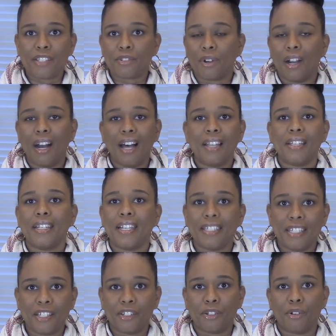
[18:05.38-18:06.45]
or holiday
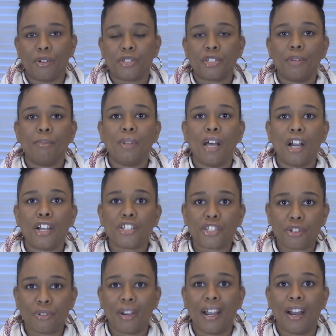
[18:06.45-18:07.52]
dinner or some large
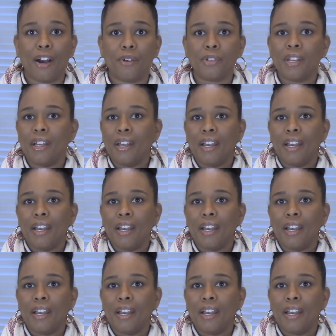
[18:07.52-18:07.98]
crowd,